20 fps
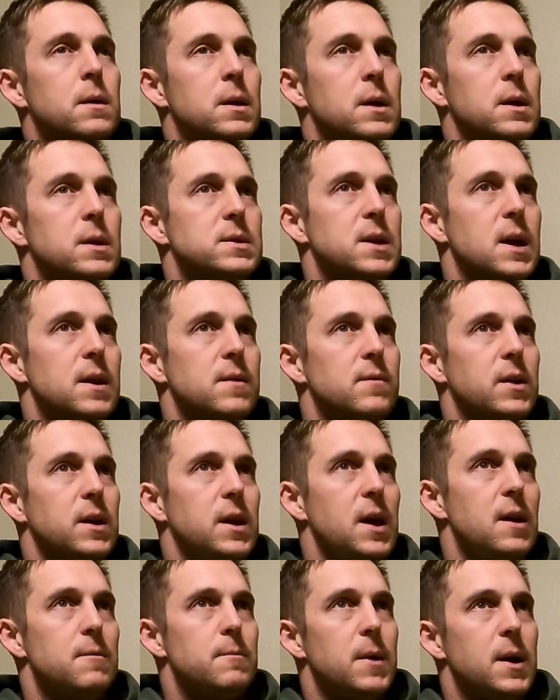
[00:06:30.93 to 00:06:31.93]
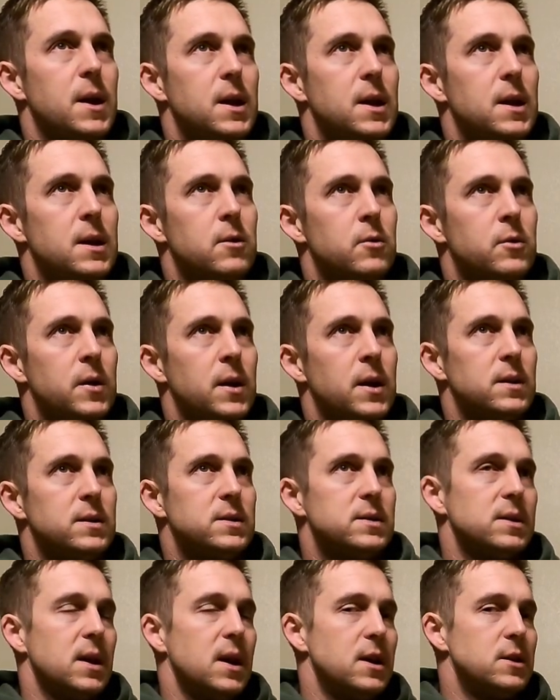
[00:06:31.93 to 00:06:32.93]
as kind of a K-Man
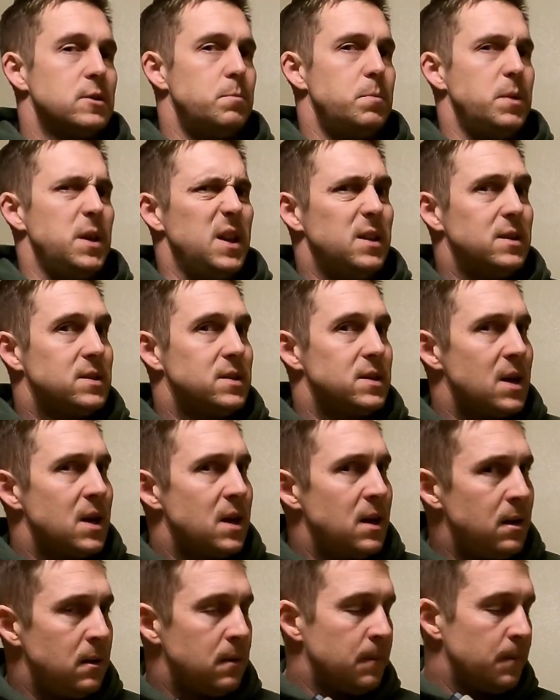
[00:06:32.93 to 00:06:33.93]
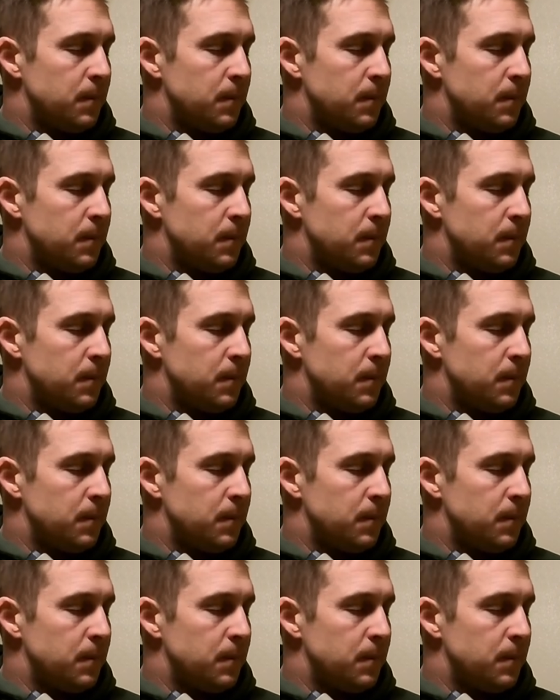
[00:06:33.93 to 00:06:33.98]
EOTech / bead sight